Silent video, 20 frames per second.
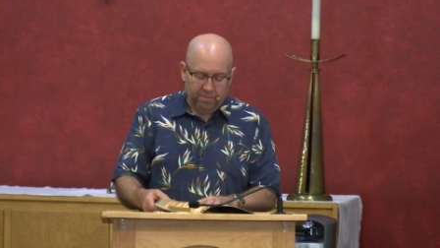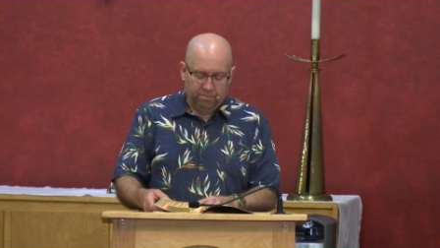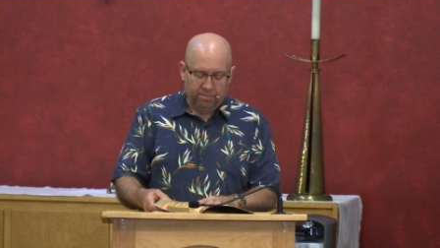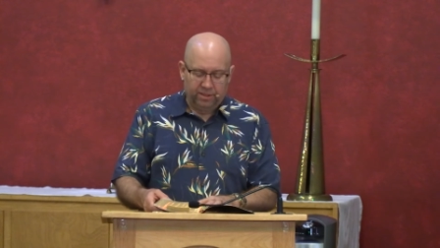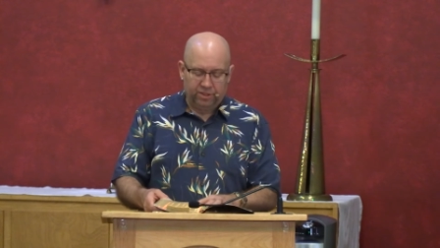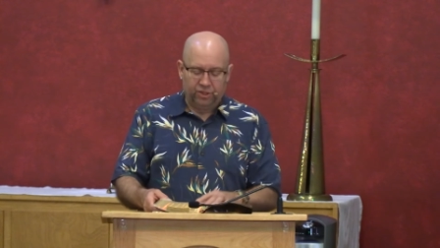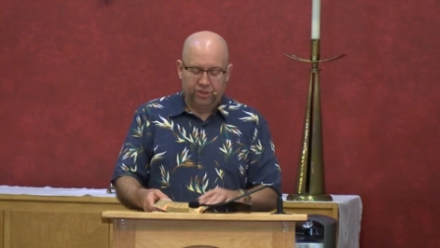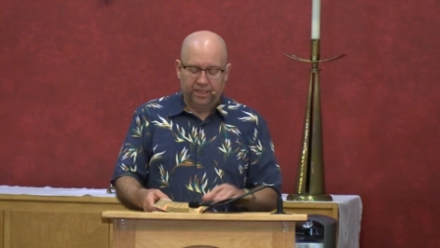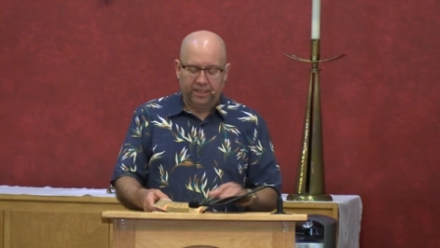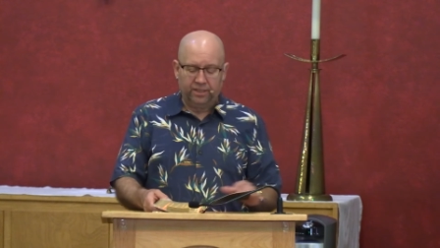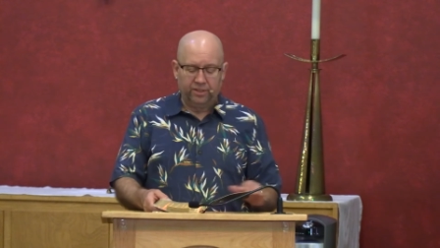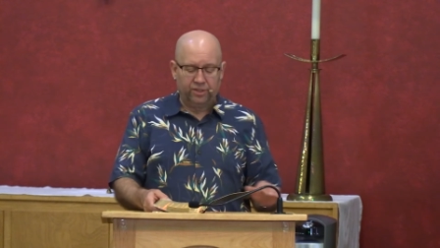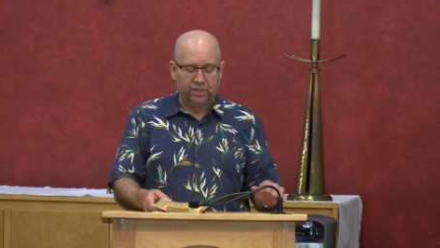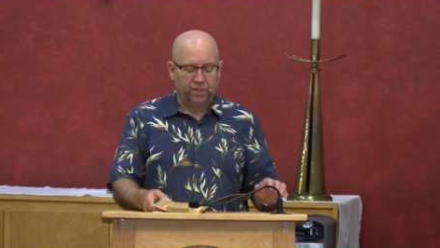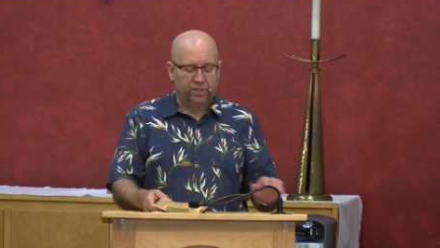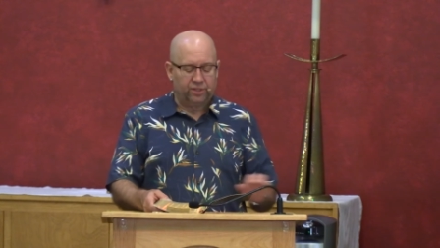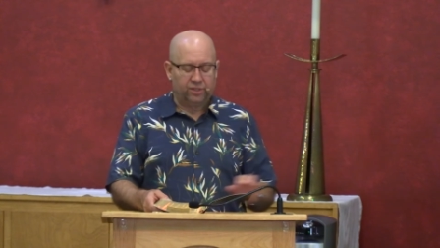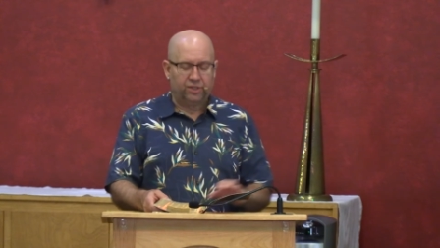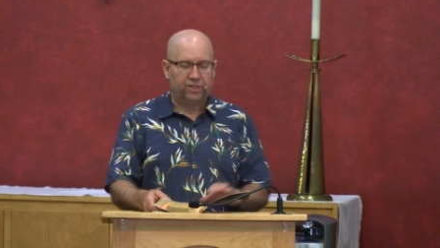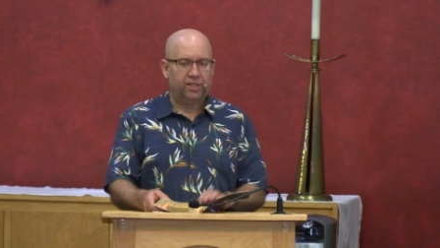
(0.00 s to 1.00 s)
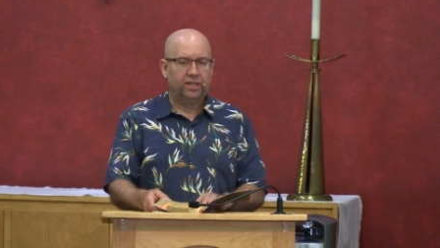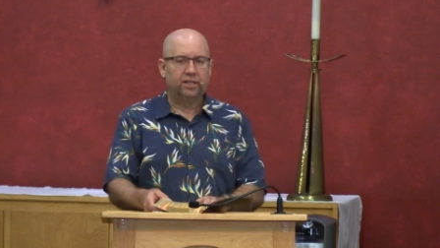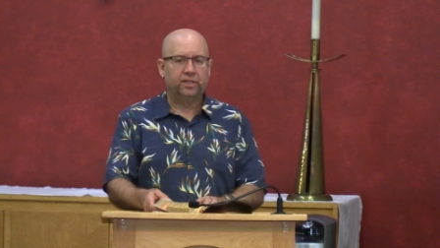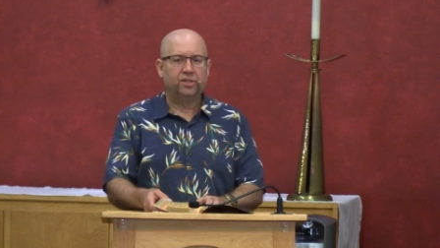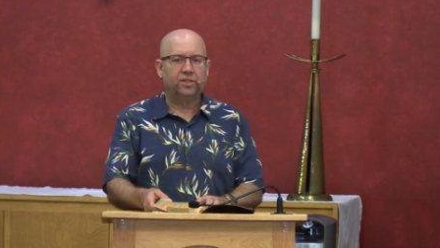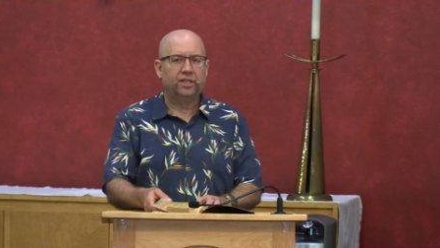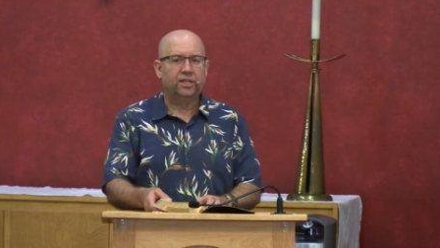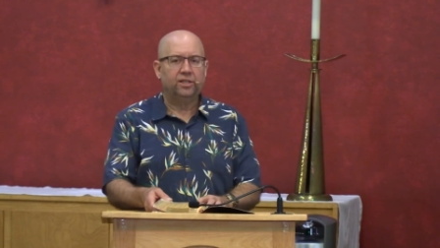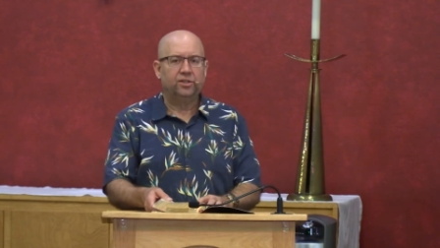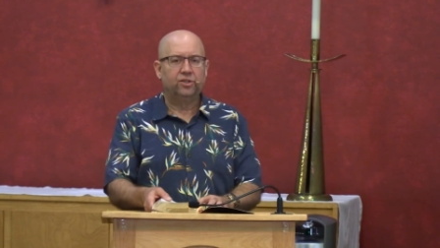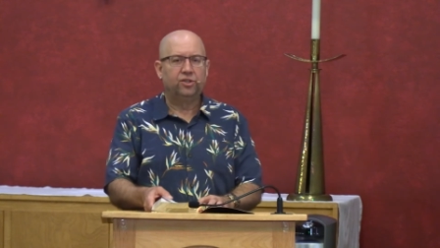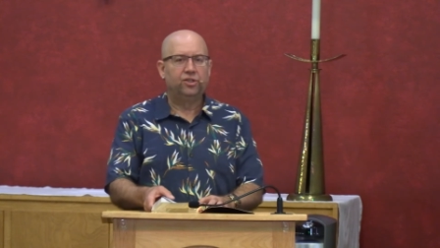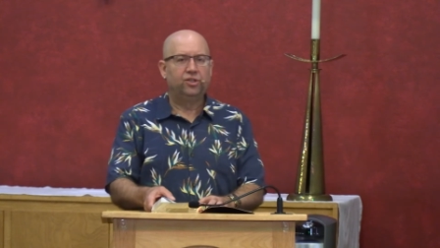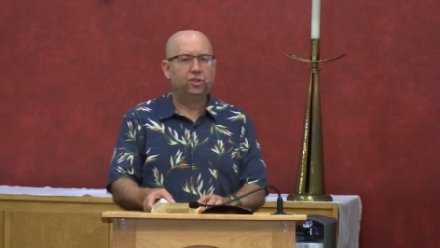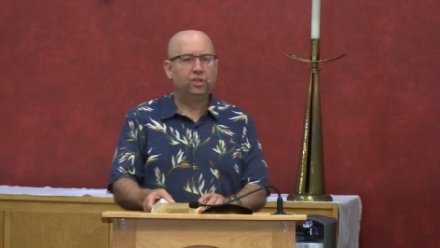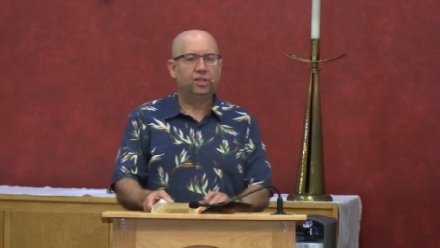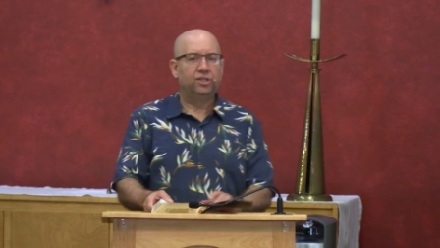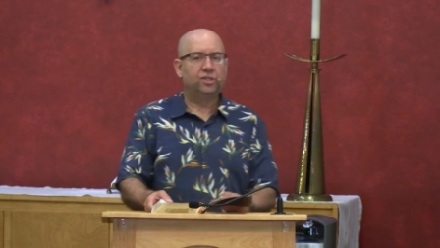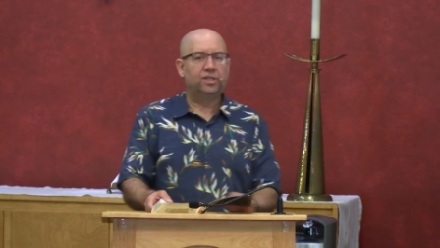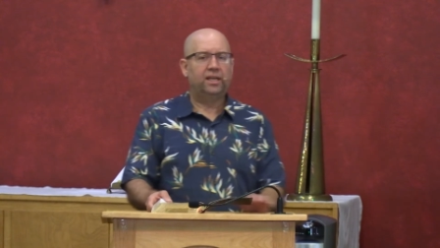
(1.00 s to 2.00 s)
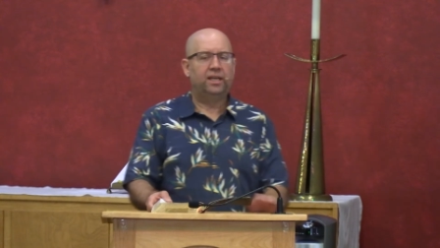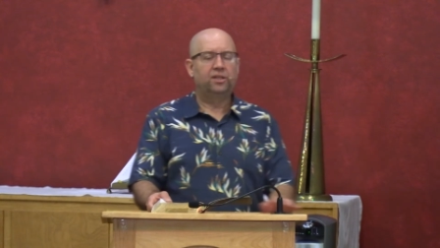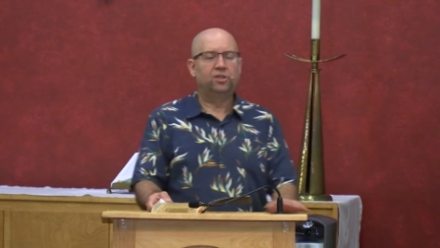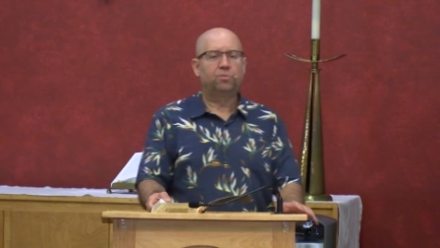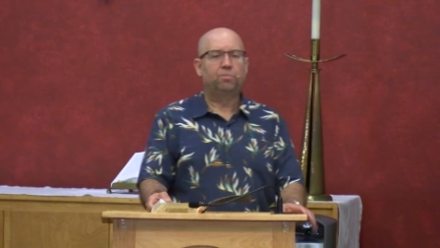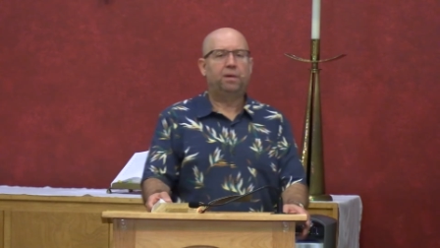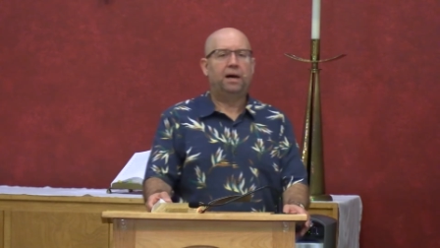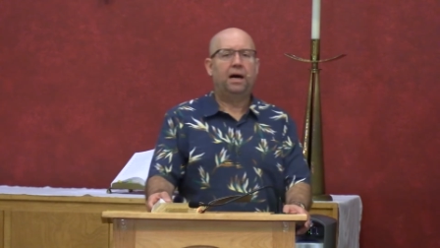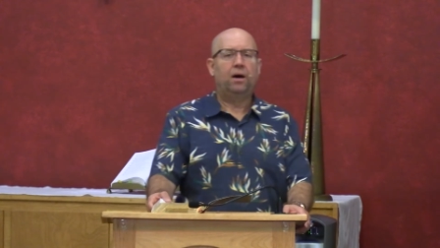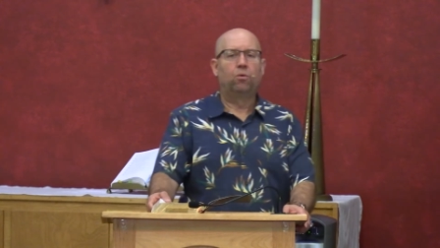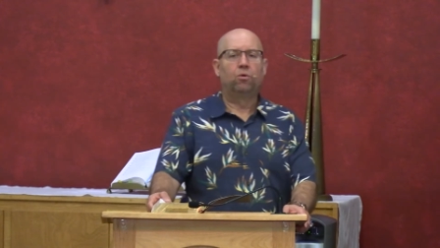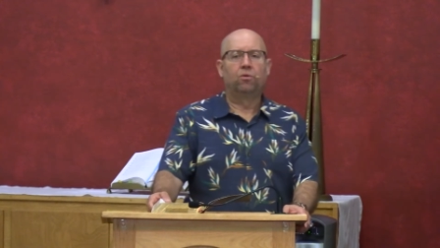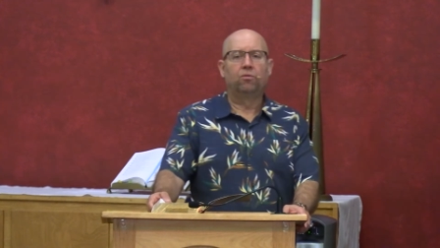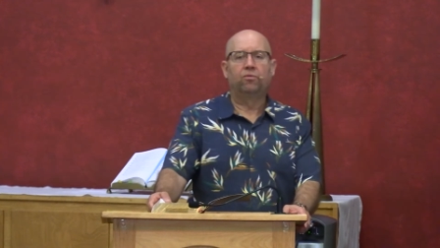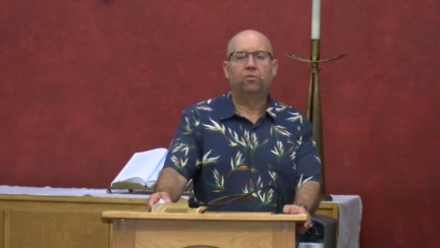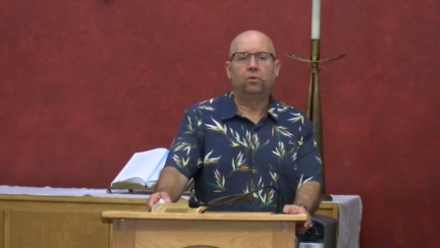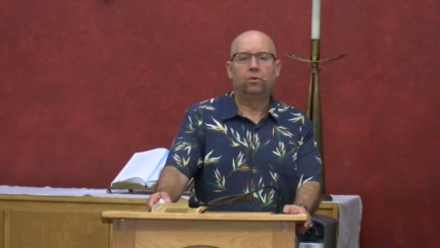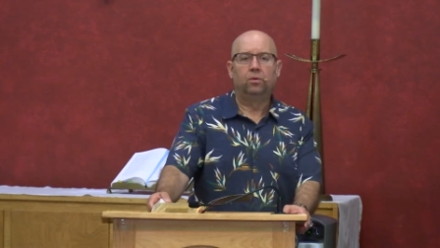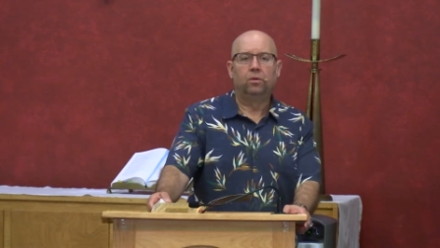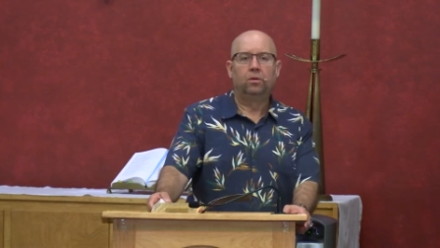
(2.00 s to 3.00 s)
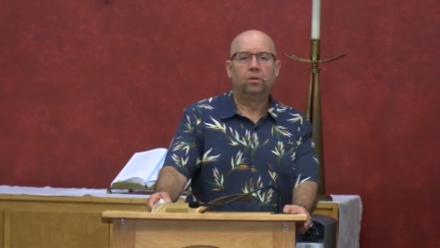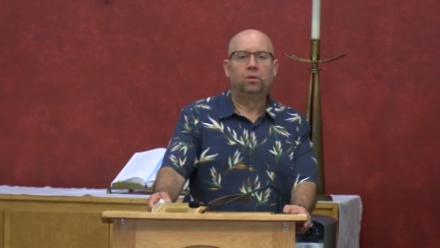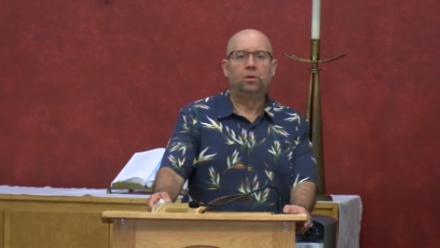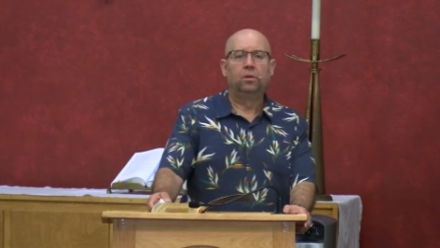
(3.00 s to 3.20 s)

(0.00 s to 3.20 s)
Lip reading: But Genesis 6 is just as powerful.